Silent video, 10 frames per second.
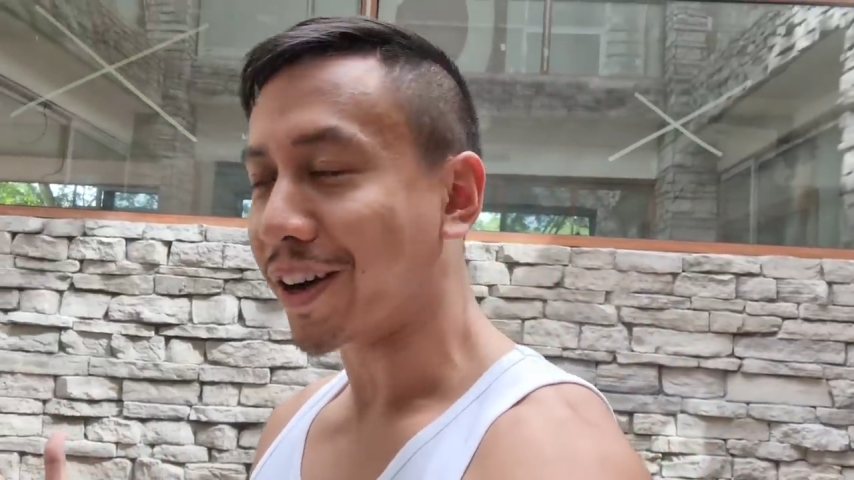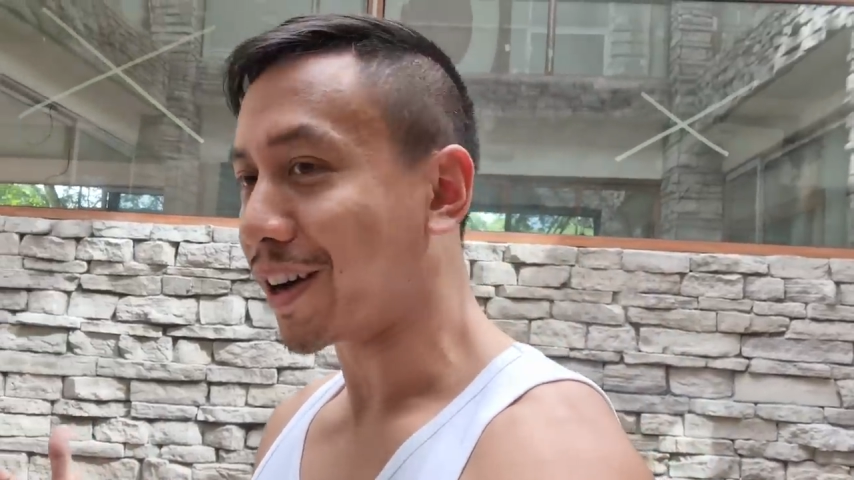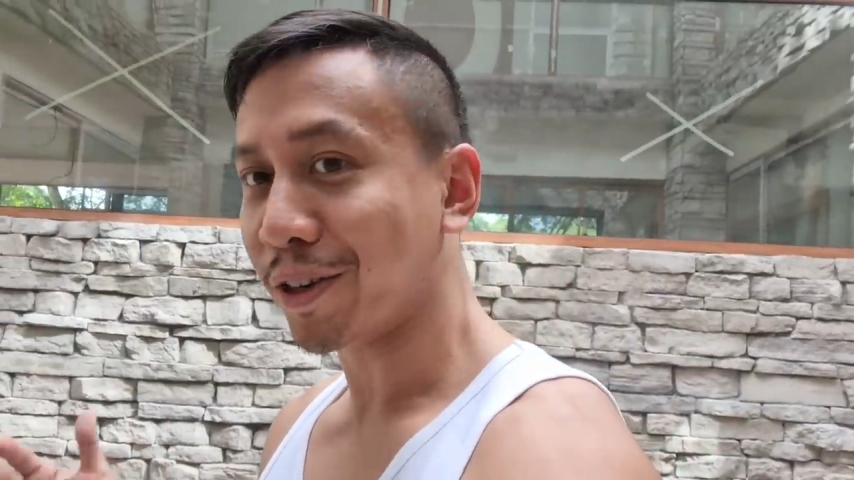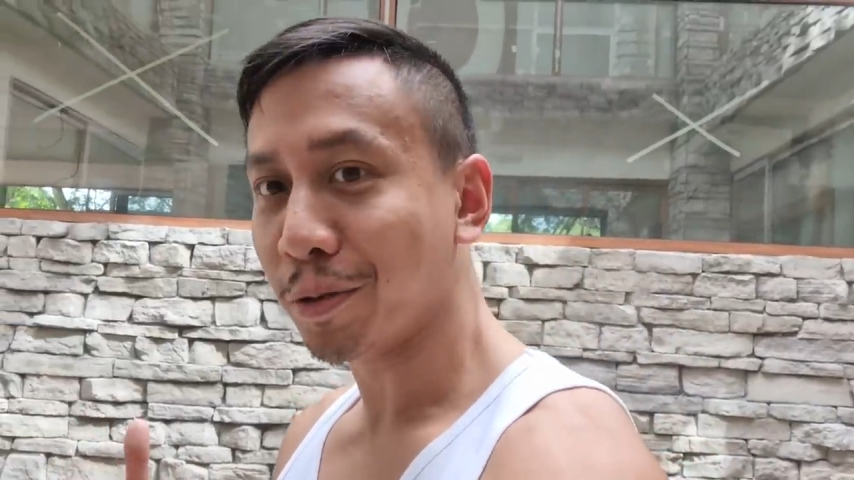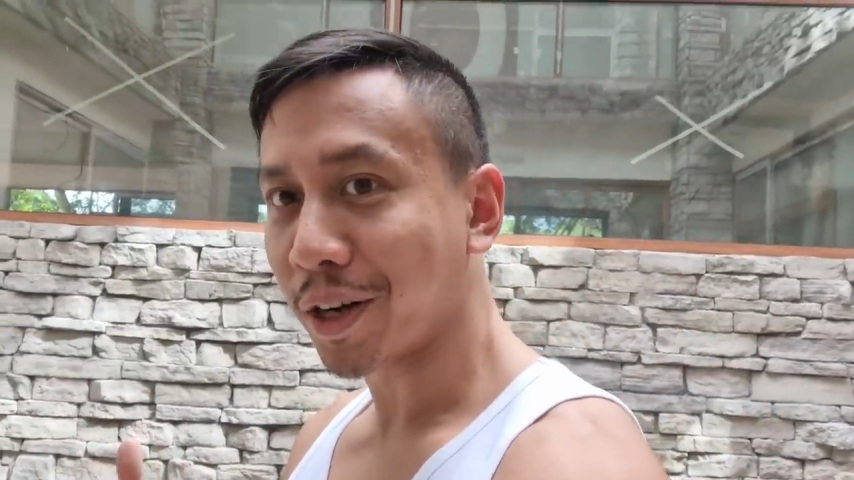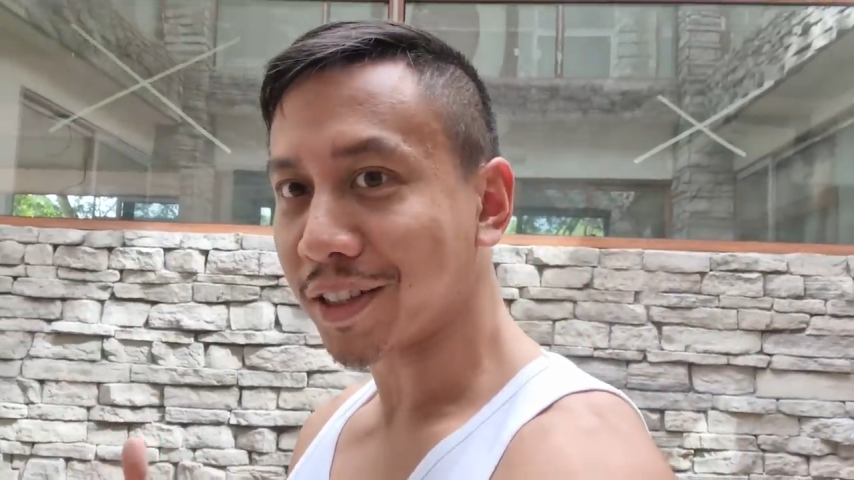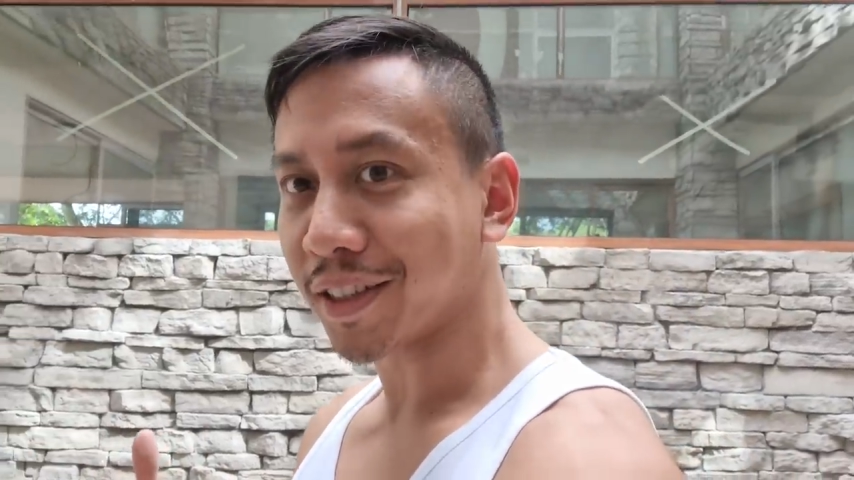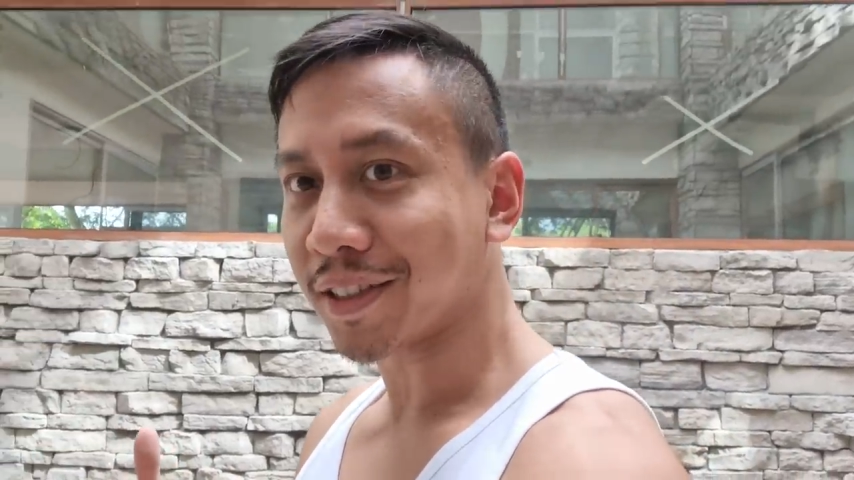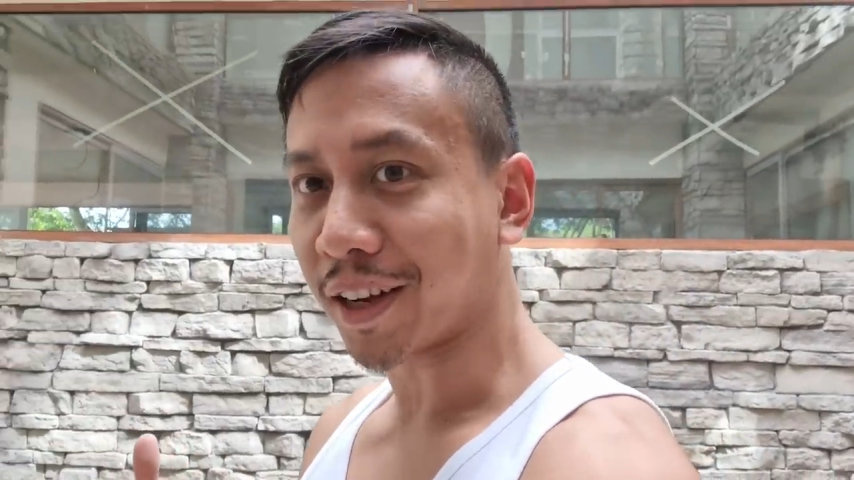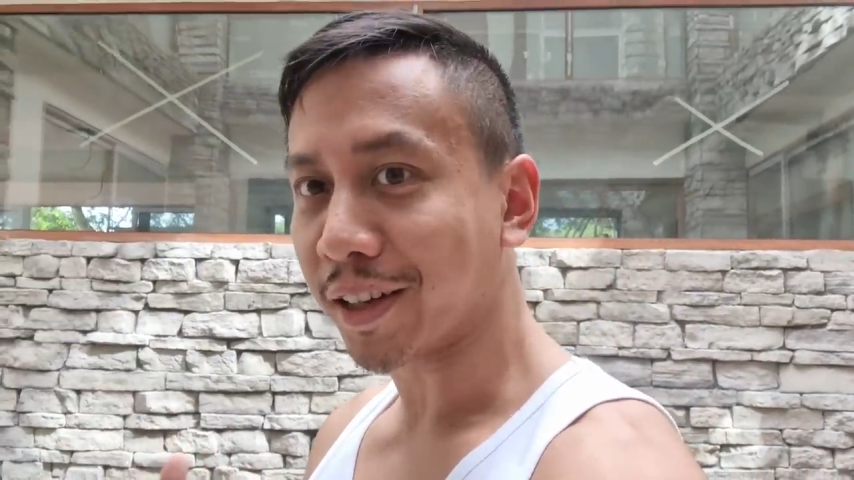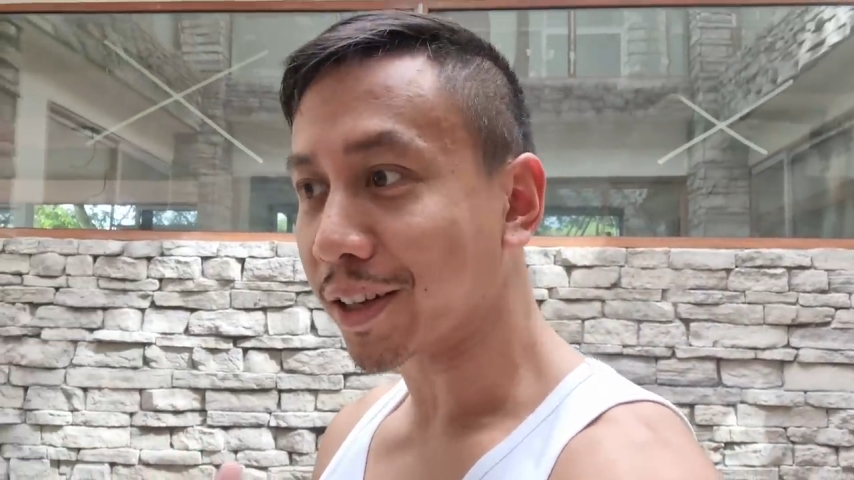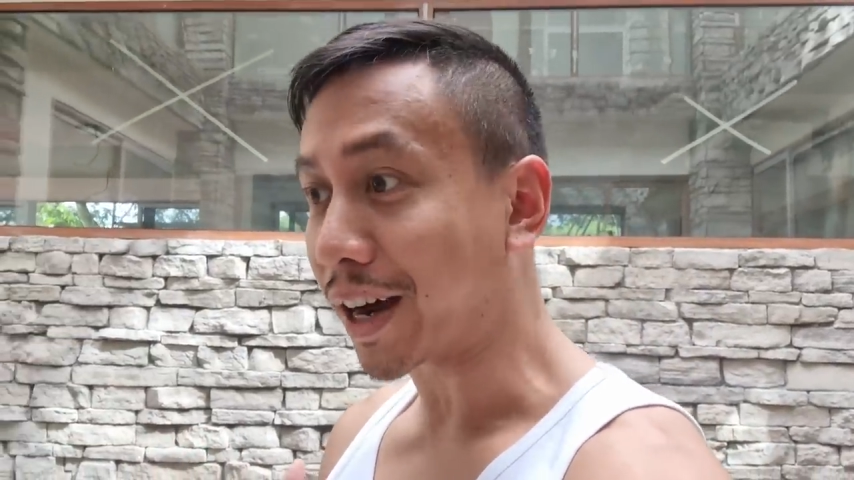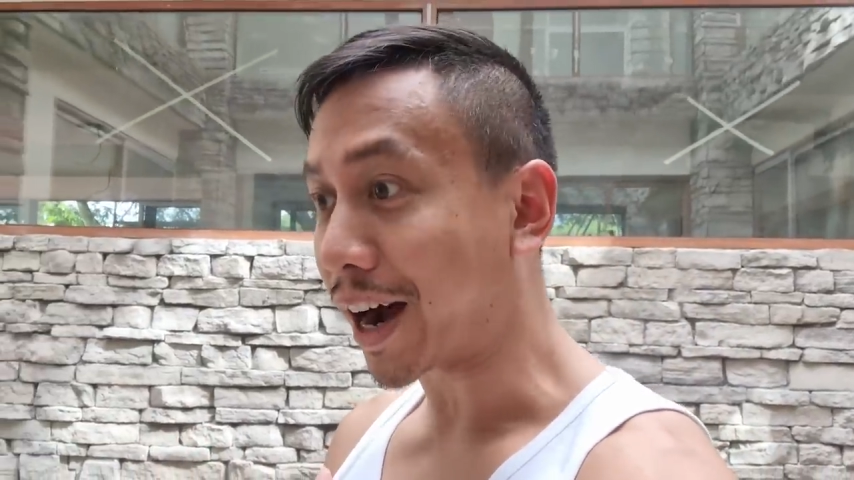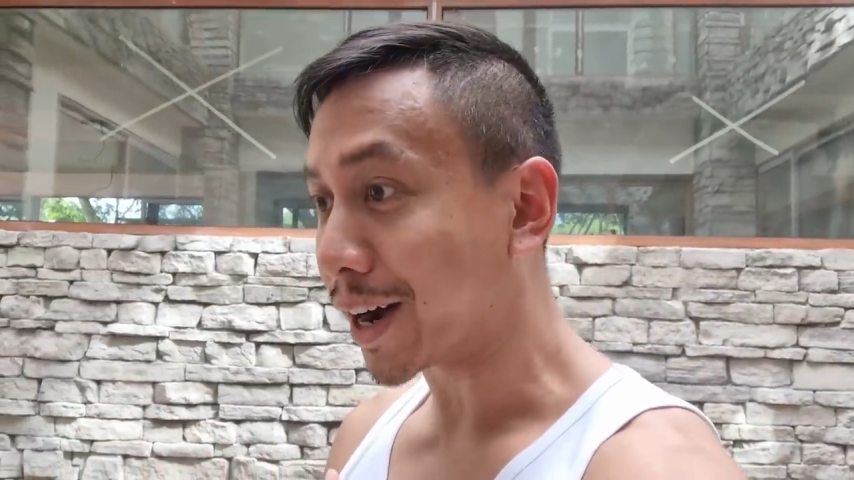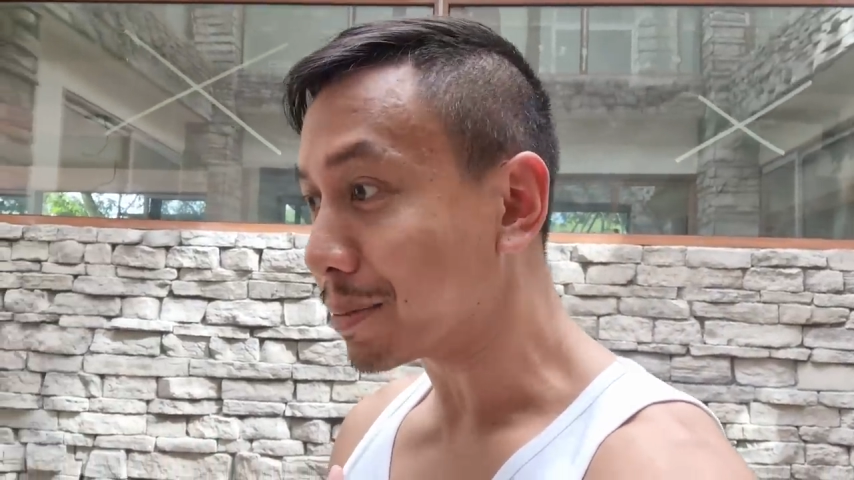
Are you guys excited? I'm